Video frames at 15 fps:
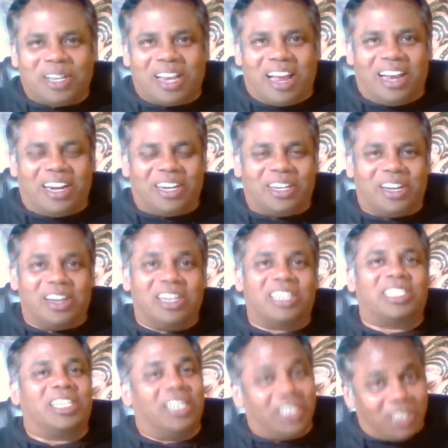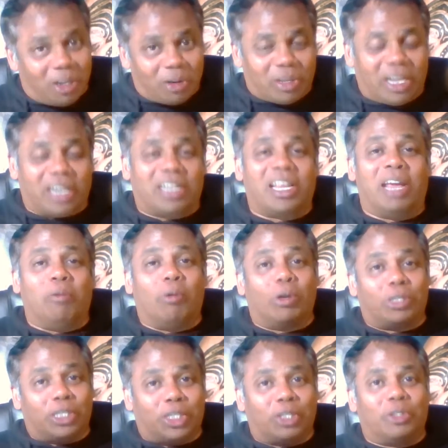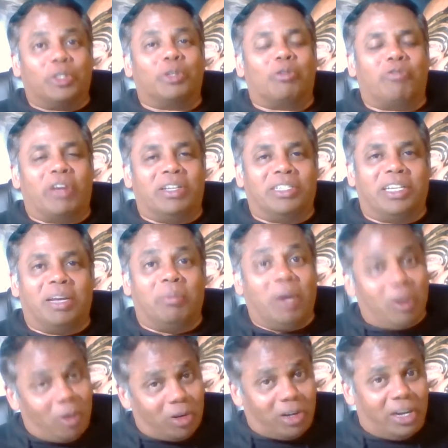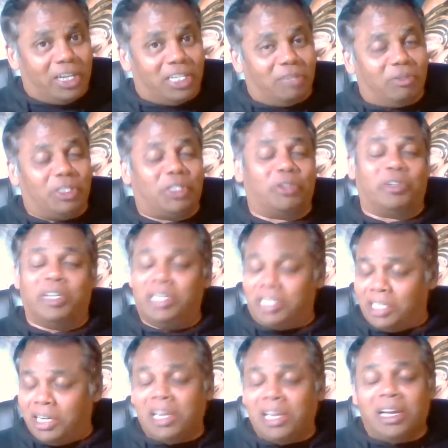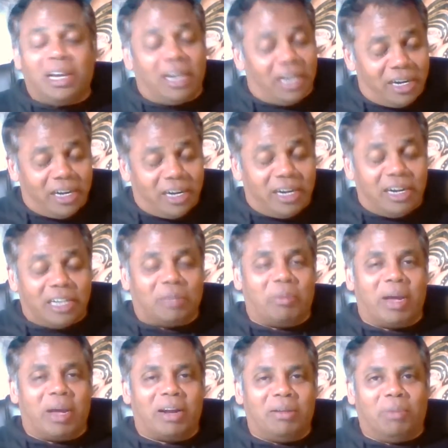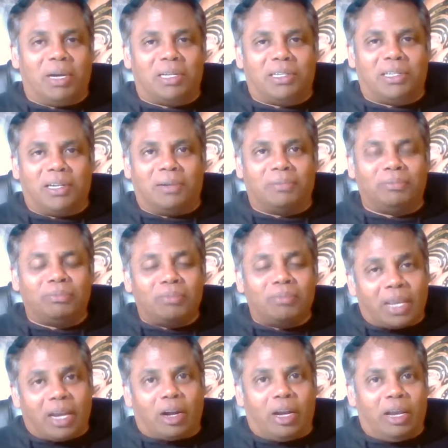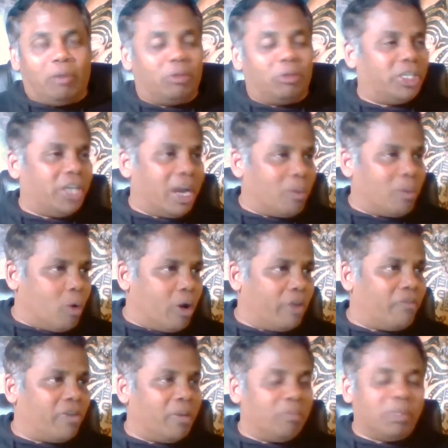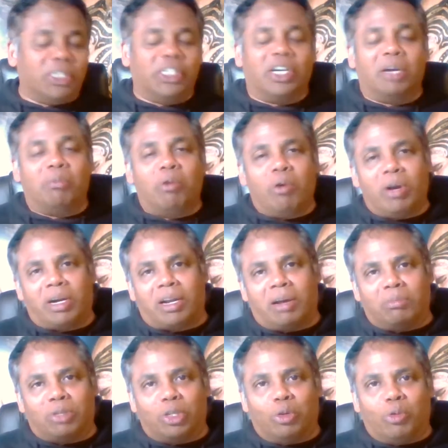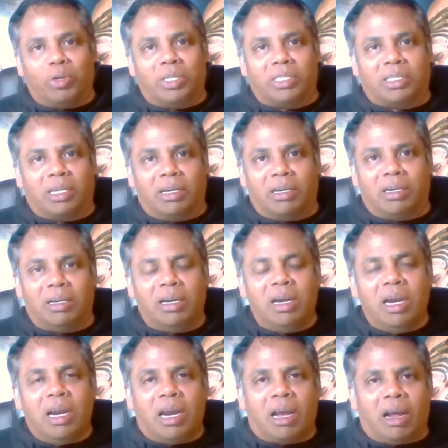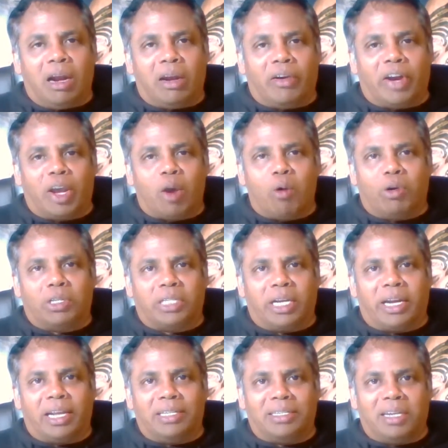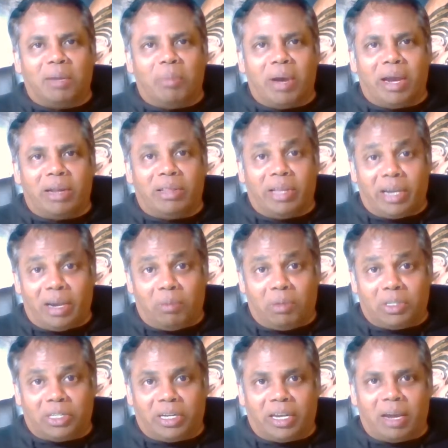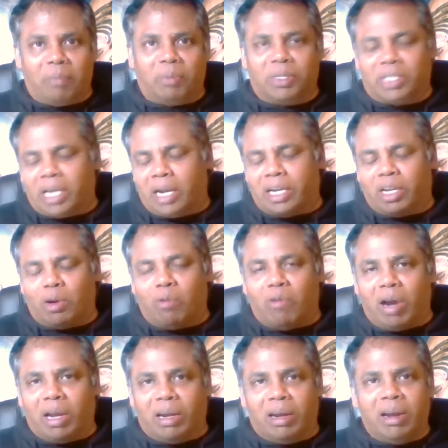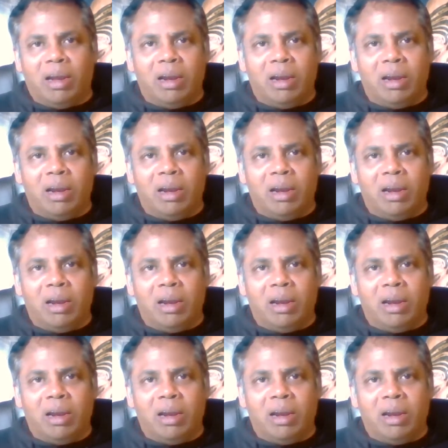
And it turns out that he was a student of NZMA, not an AJV student. Doesn't matter, but he was a young boy from Punjab who had come to do his culinary course at NZMA at the Hamilton campus. And while